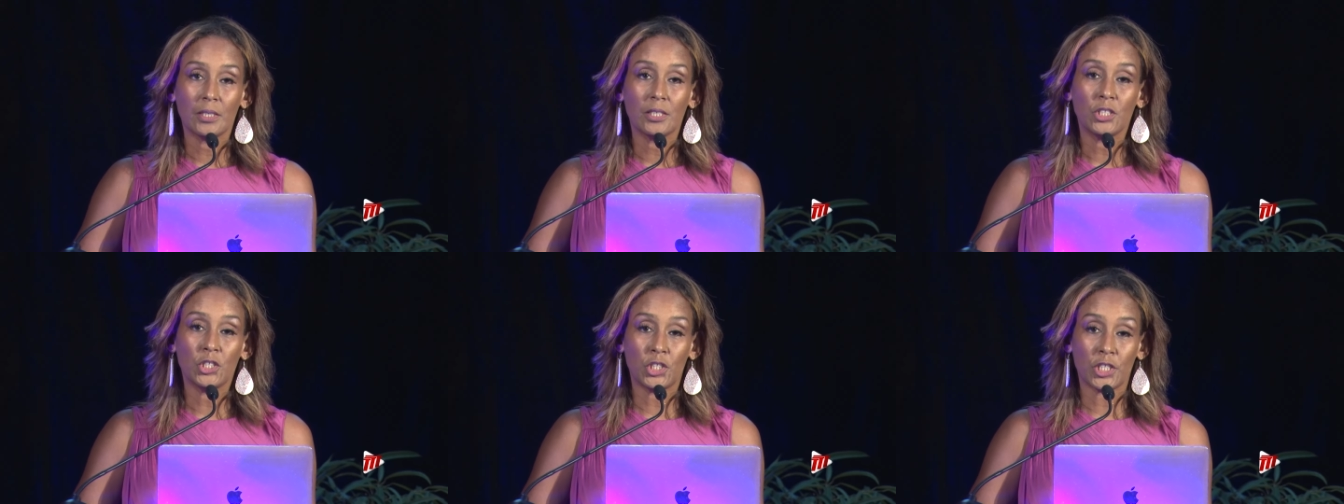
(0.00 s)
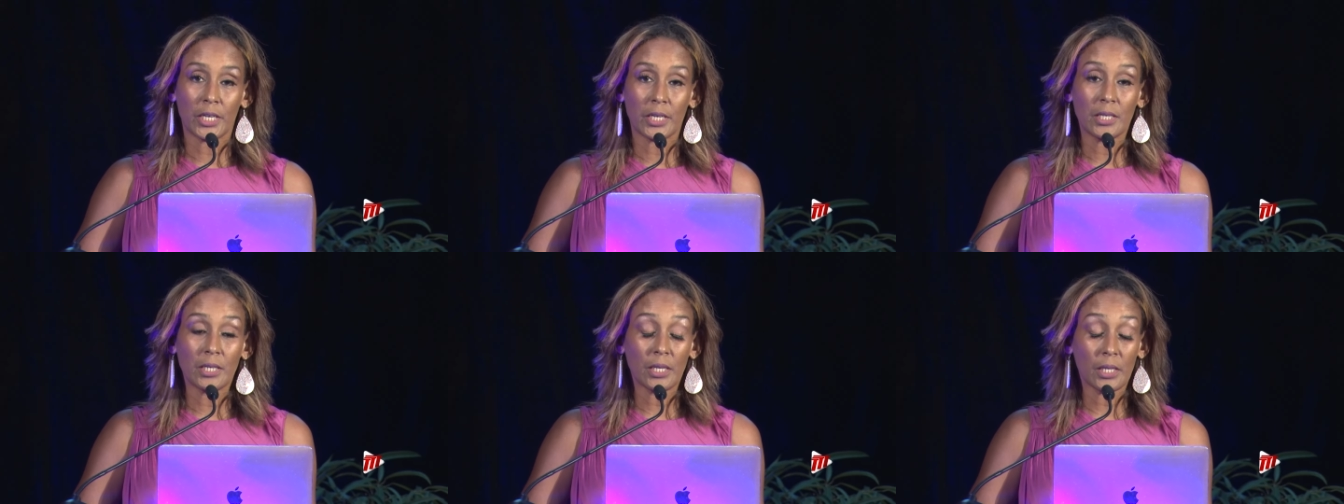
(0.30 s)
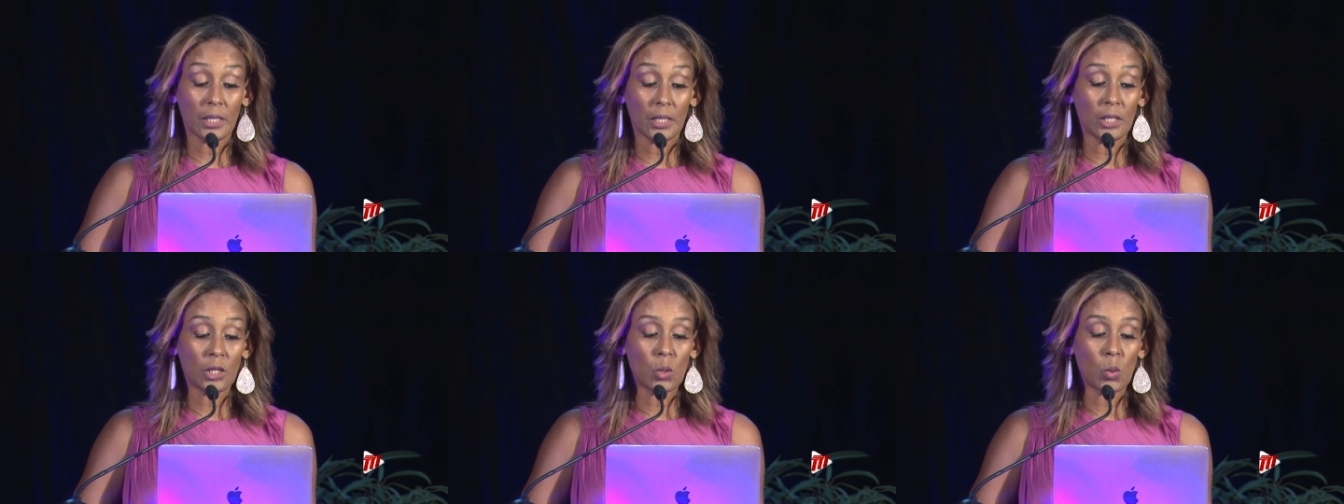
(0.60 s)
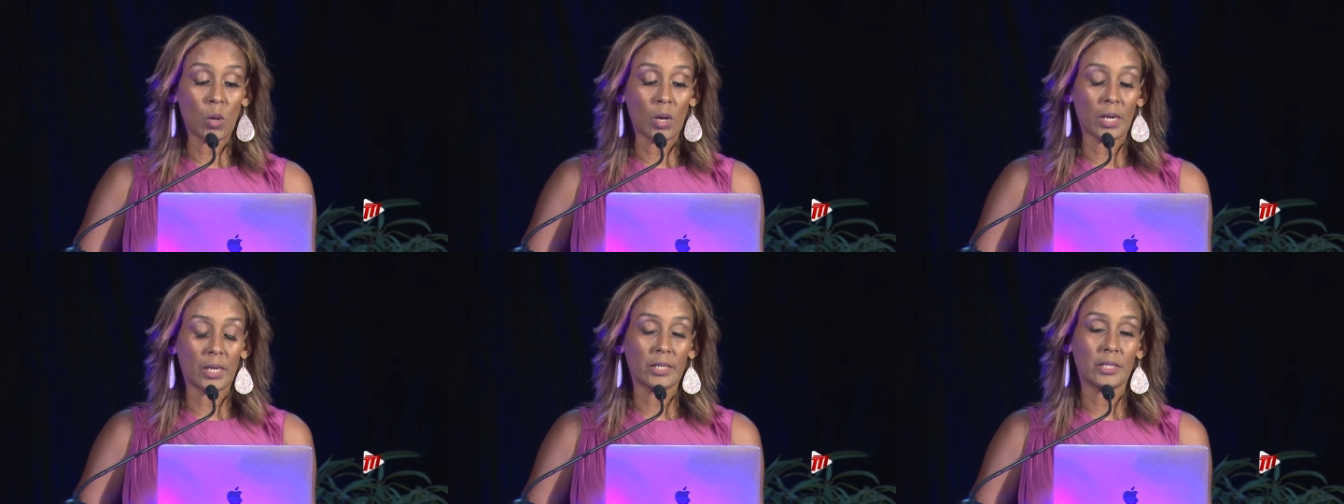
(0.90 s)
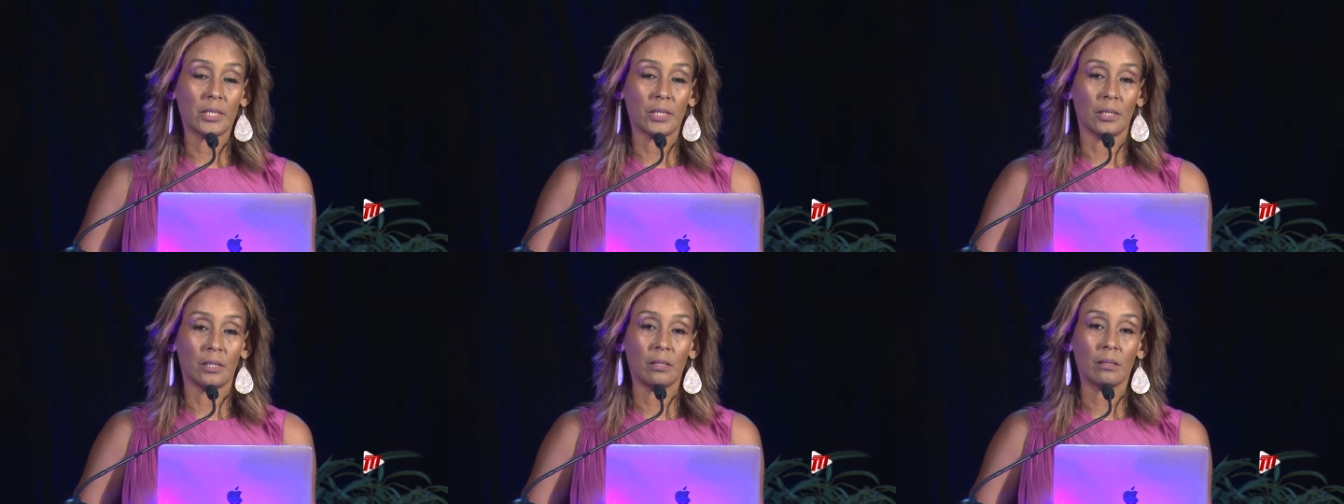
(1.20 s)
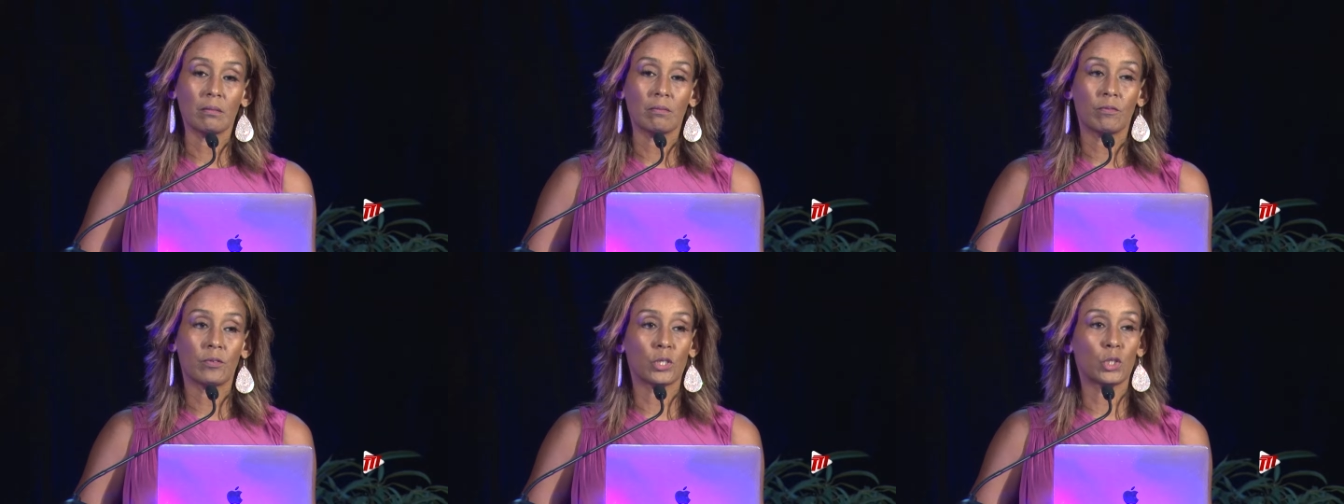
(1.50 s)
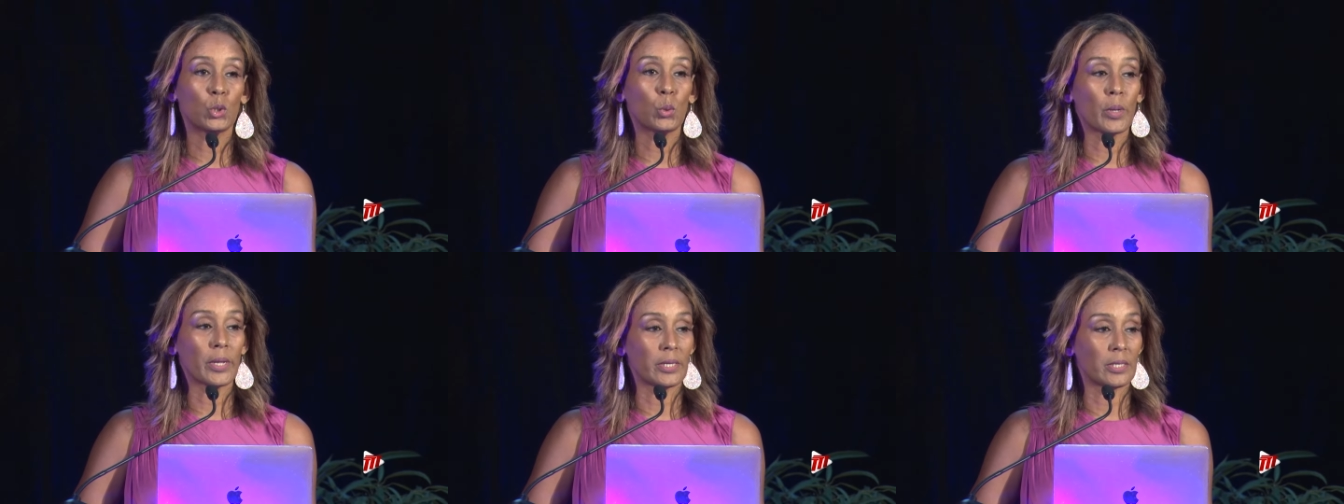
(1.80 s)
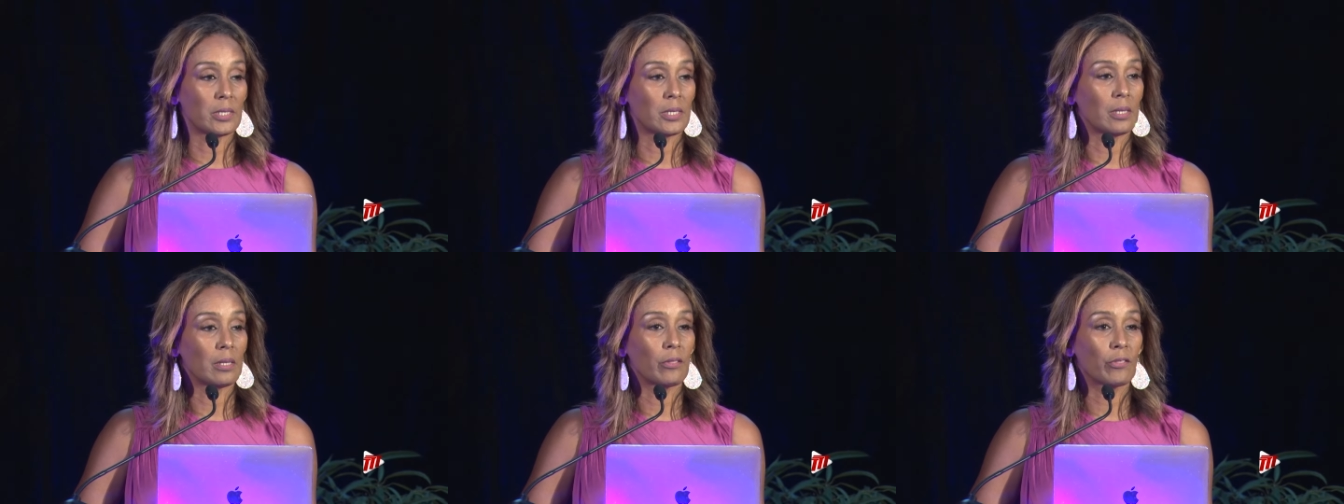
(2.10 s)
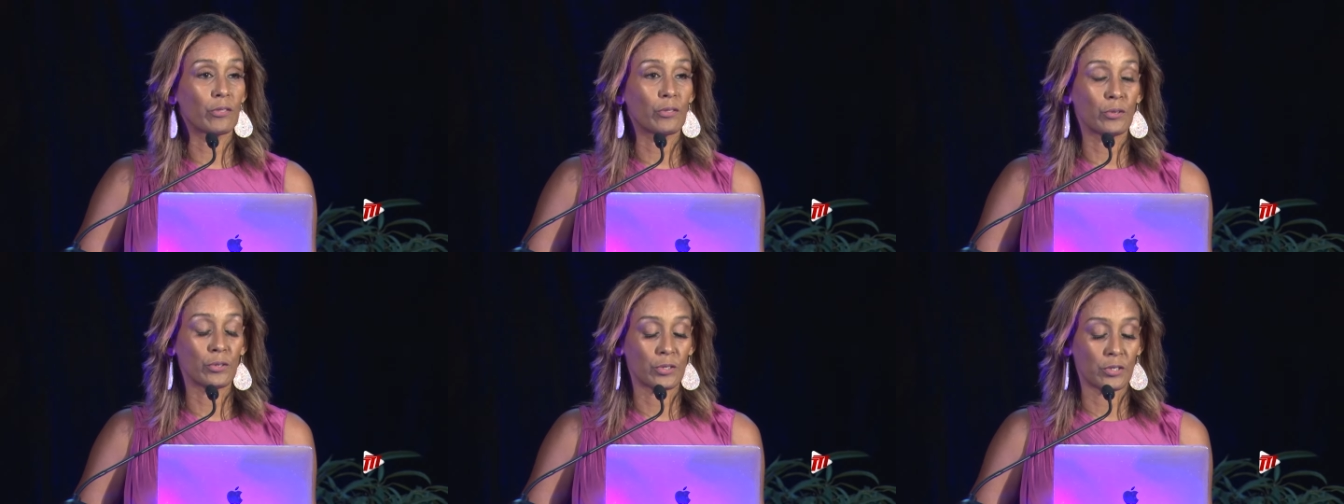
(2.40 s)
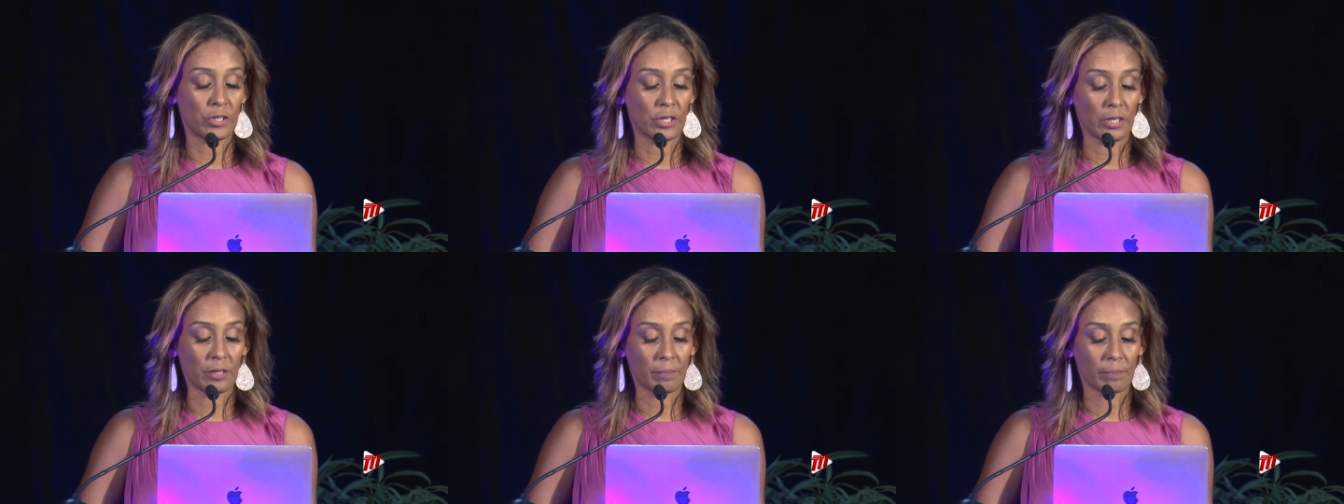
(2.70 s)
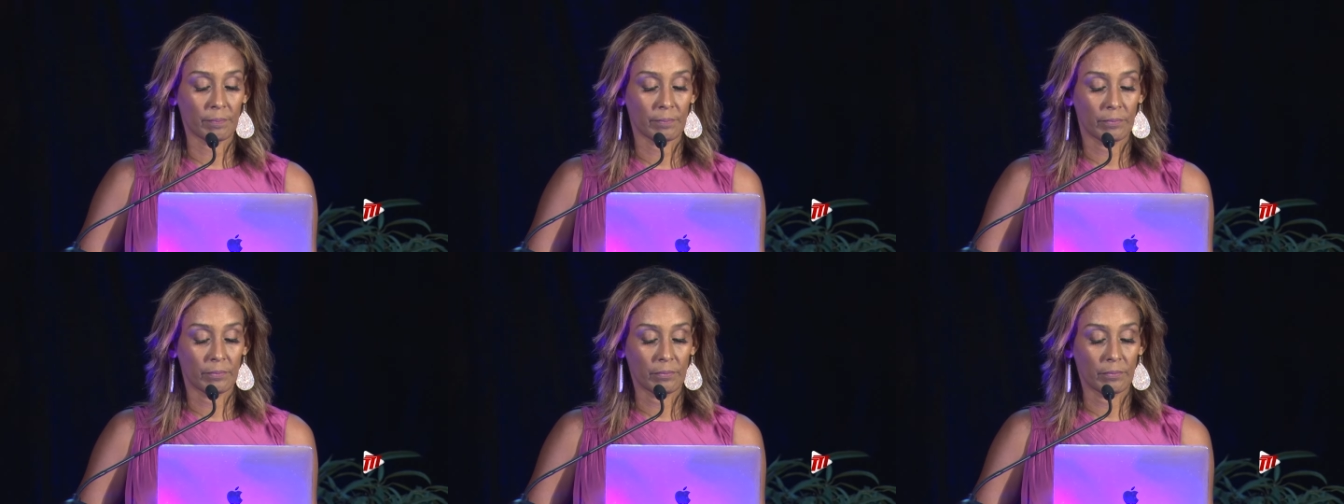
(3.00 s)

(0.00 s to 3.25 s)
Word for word: gender equality for 2030.